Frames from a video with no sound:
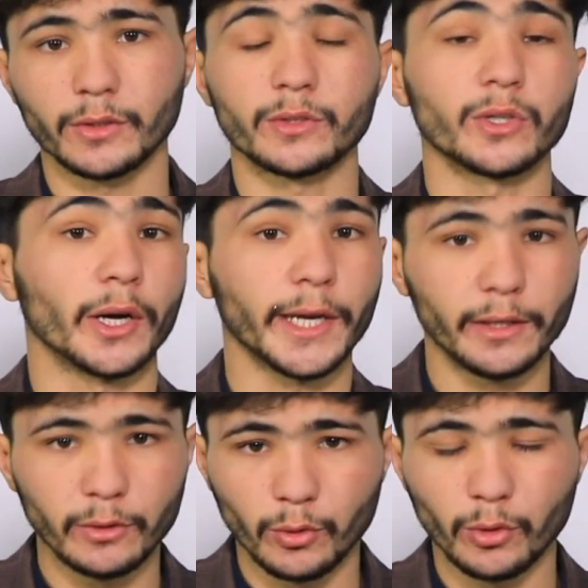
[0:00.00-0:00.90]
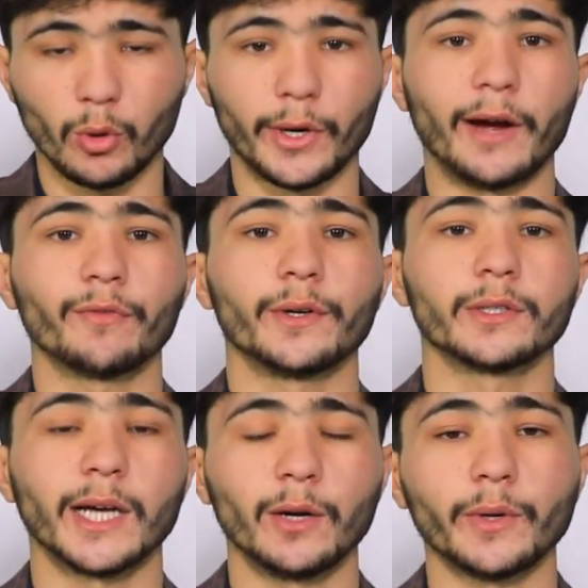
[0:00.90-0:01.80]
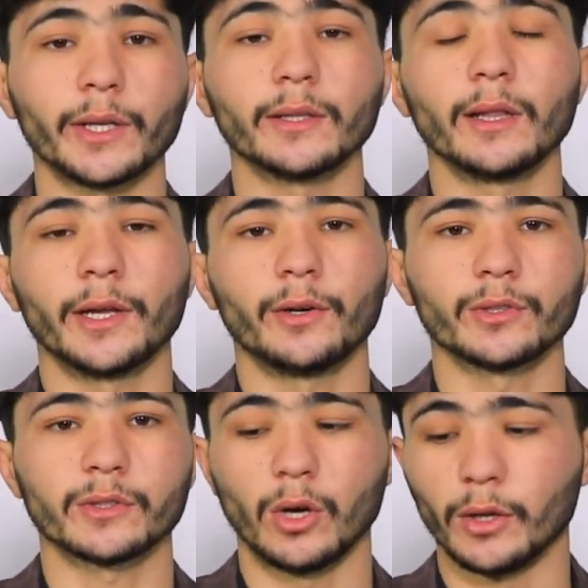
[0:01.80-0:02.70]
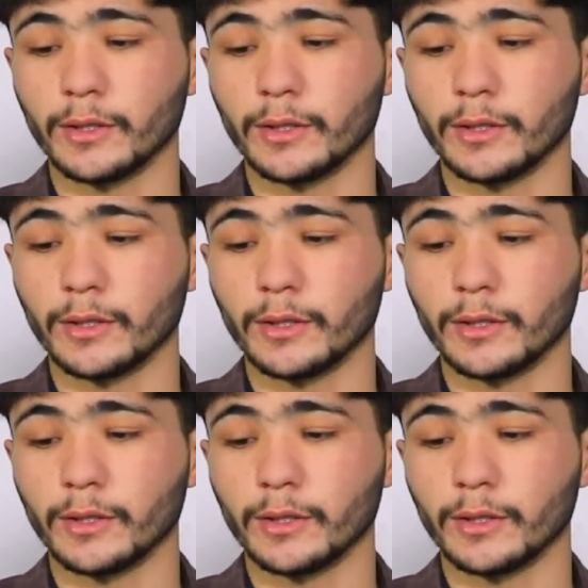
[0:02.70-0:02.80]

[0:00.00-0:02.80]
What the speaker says: sakin noon, or after tanween, the letters,